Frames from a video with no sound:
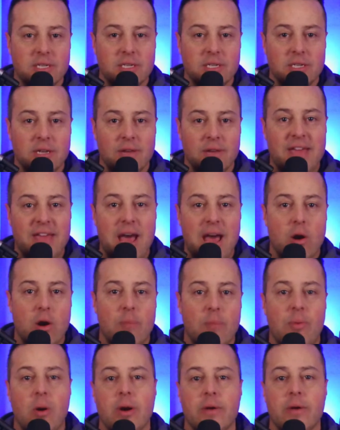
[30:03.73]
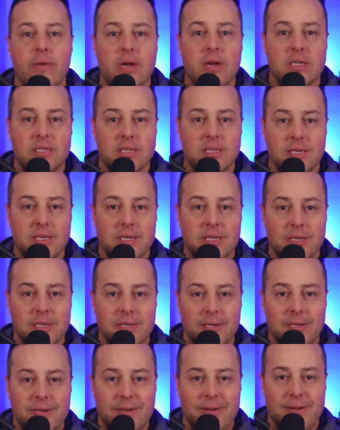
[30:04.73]
of counterparty risk.
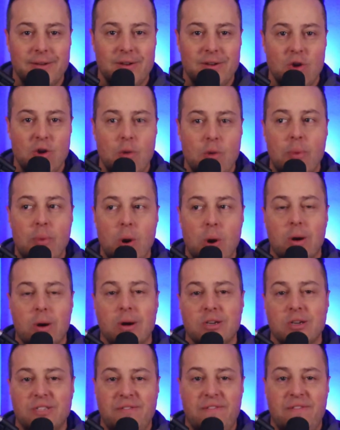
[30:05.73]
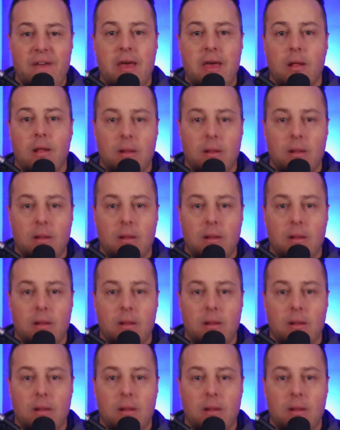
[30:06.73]
Brokers fail.